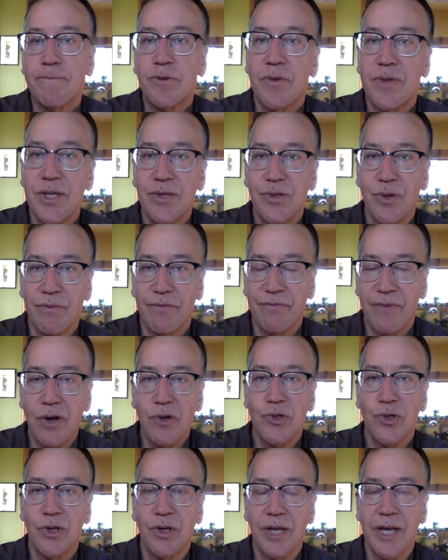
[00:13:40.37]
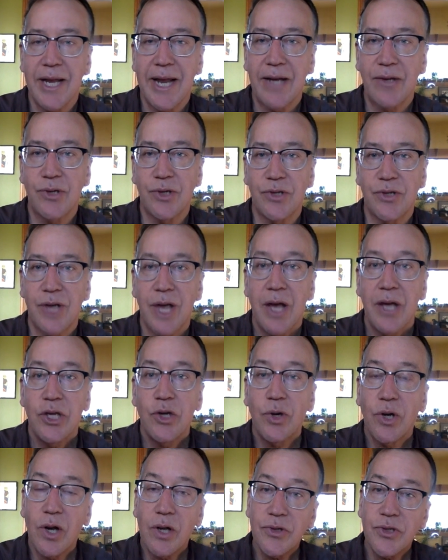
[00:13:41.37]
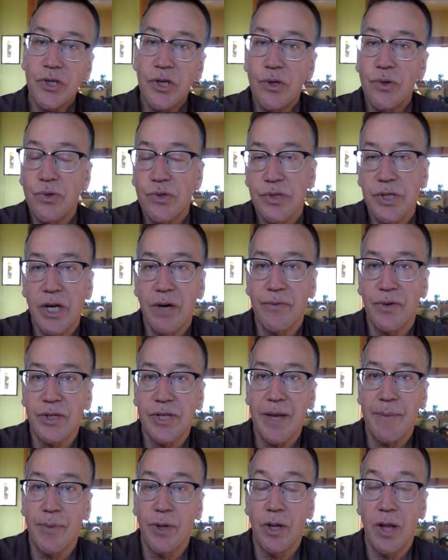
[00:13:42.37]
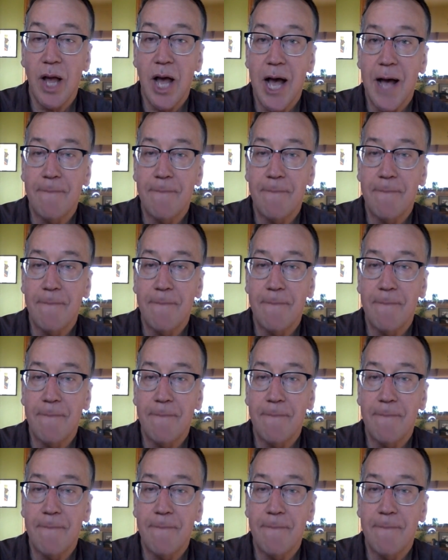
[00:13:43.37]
So these are functional connections. You can also use, for example,